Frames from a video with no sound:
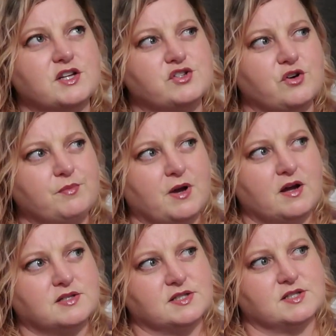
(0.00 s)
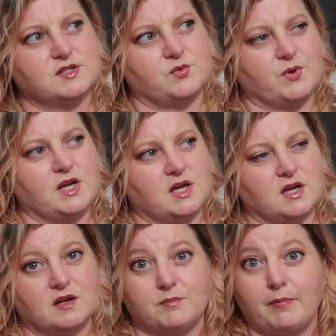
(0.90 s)
adult boxes, we
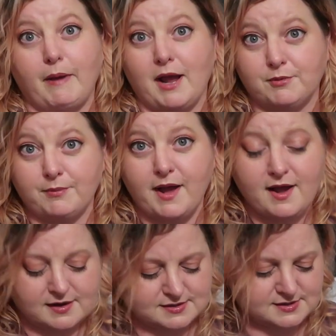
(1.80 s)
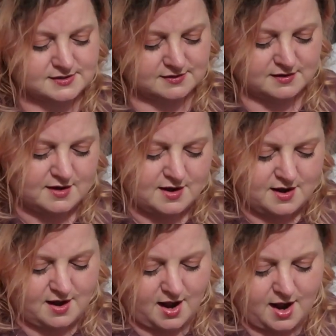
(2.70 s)
get paperbacks.
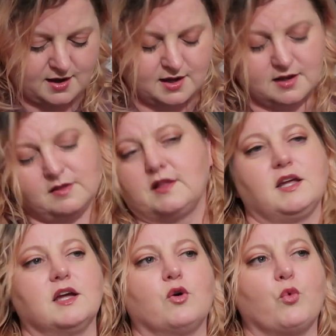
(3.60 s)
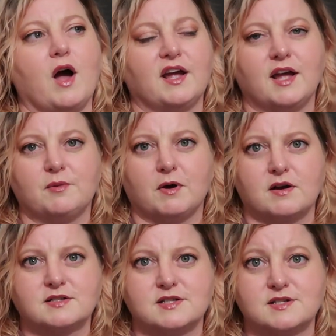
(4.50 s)
And in the Y A
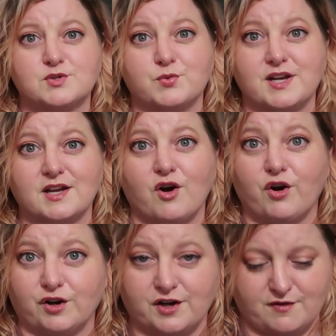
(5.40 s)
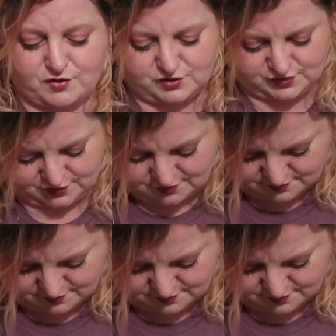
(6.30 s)
boxes, we get hardcovers.